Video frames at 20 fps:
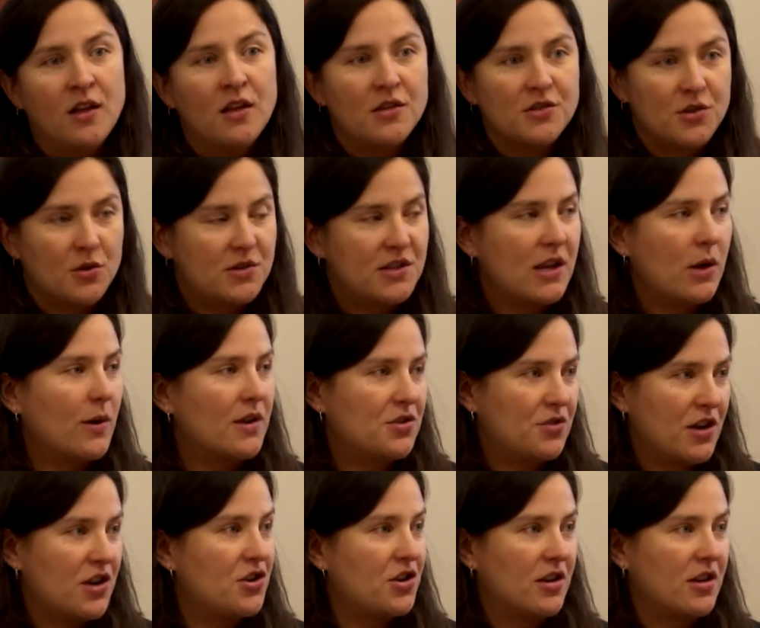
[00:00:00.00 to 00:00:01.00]
So
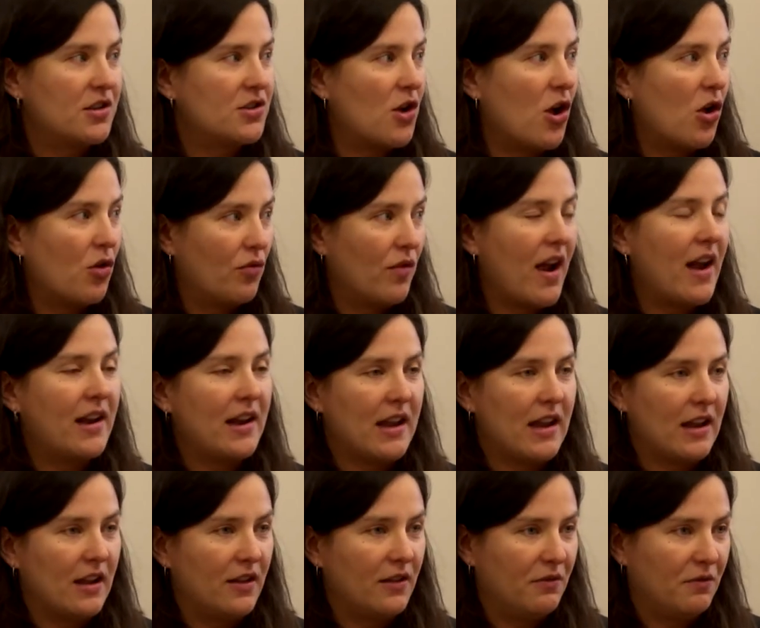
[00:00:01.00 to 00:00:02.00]
sequestration is
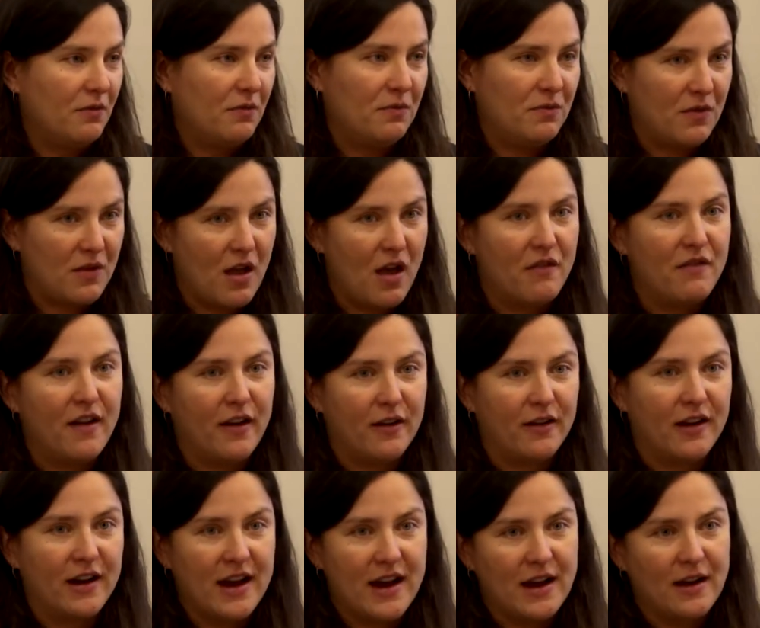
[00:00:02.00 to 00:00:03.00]
already a
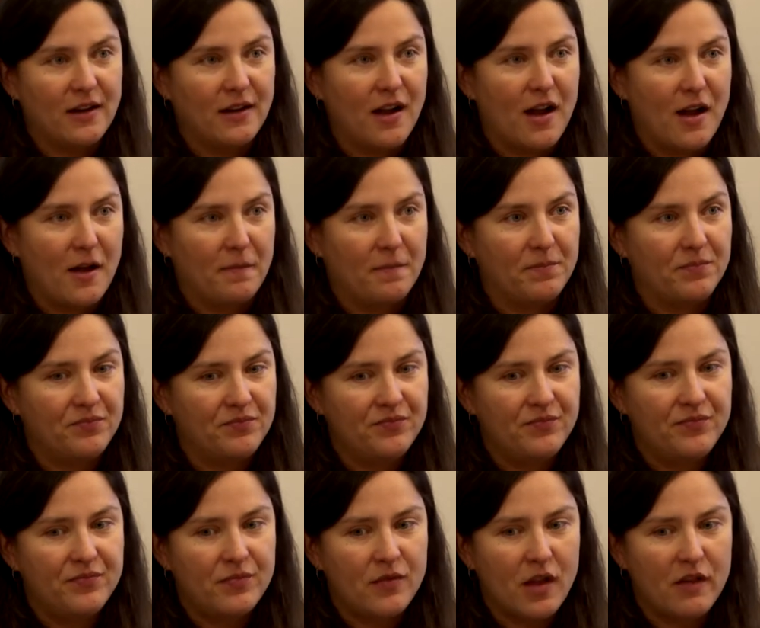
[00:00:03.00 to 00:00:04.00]
very, um,
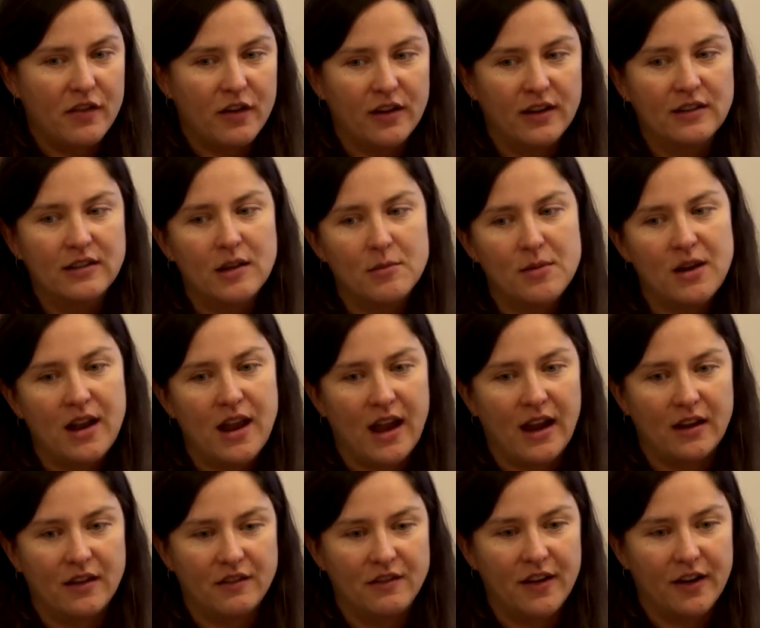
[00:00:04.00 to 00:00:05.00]
a very
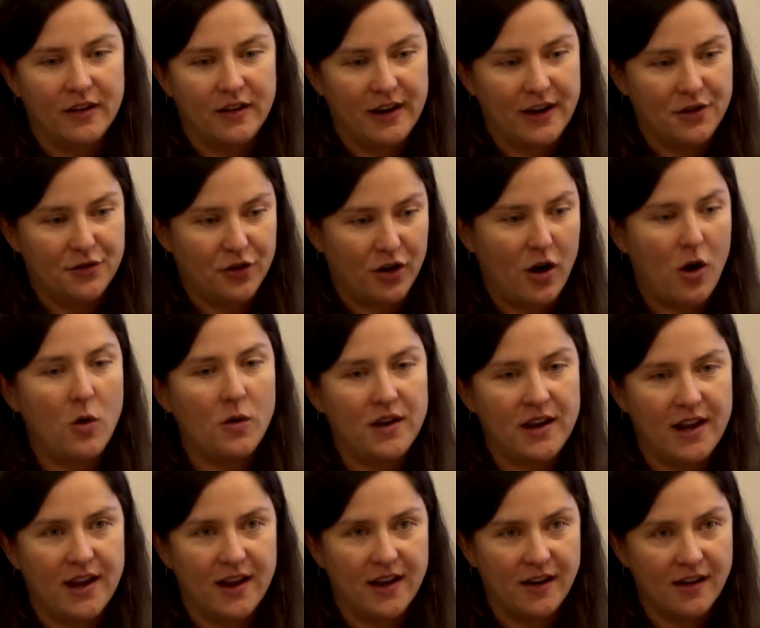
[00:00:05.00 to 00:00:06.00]
limiting and very
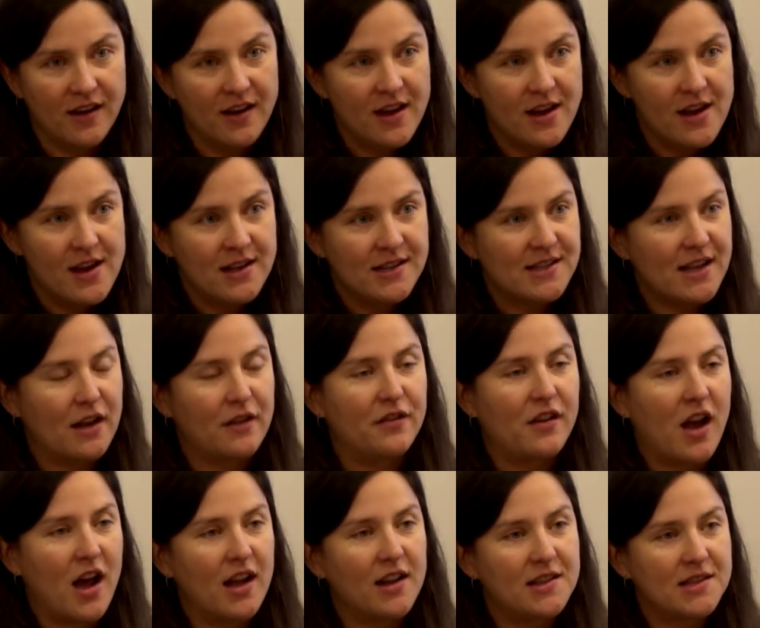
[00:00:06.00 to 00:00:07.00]
draconian set of
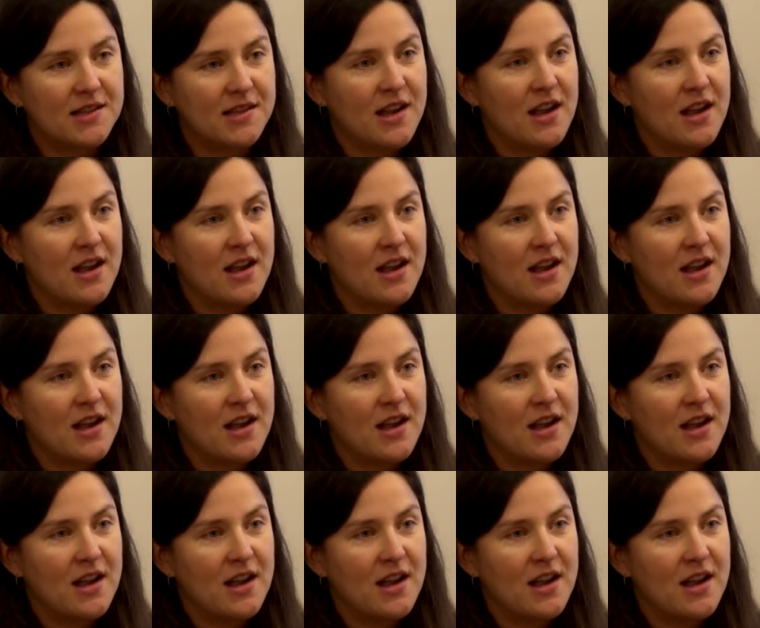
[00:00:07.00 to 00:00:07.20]
cuts.